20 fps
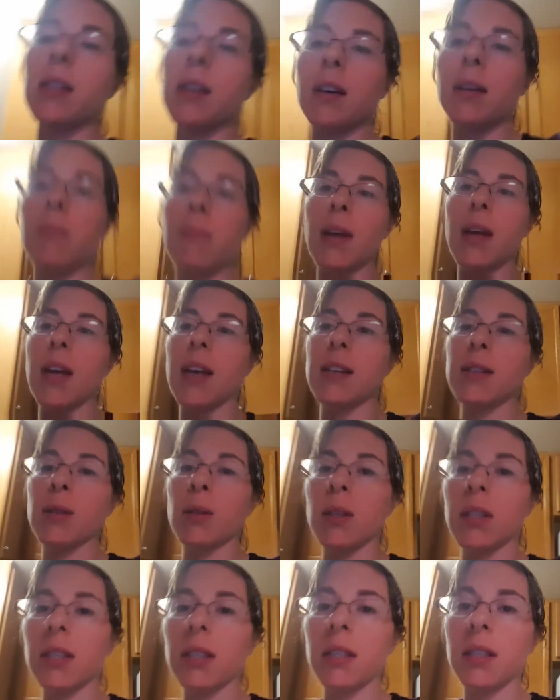some
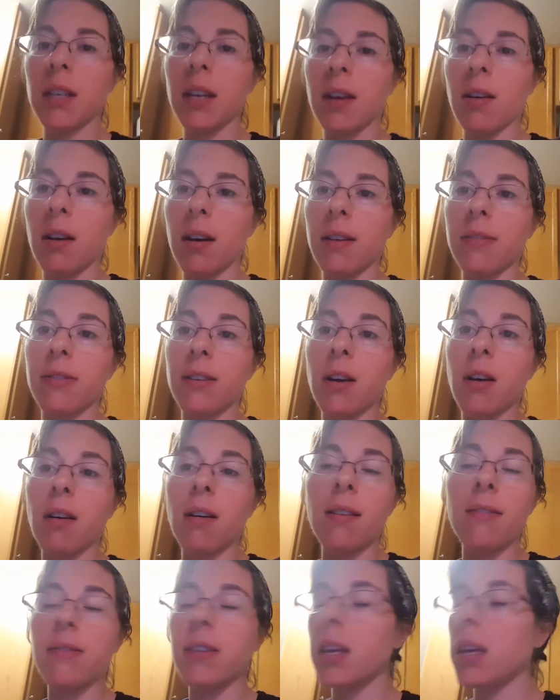hazelnut decaf
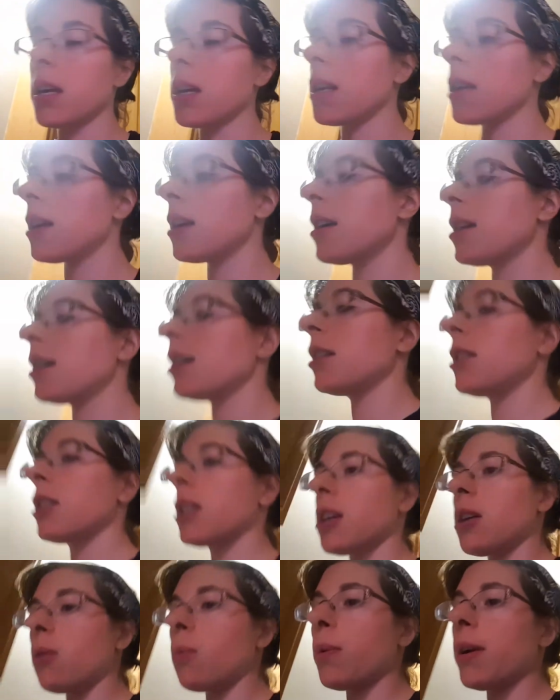coffee
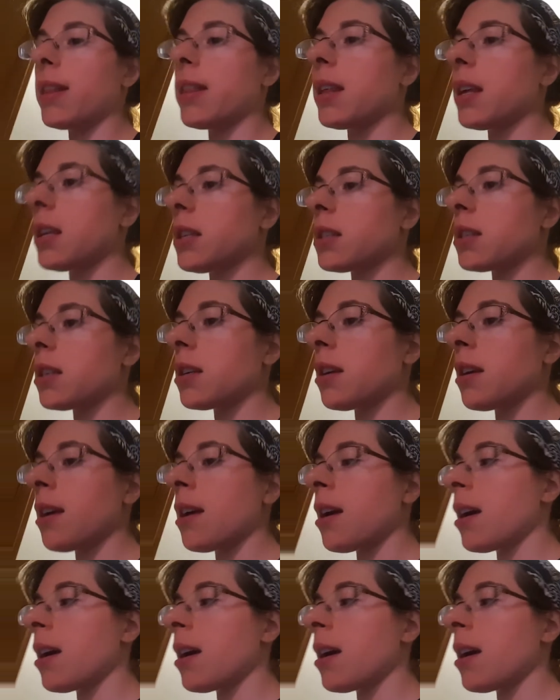to go with it.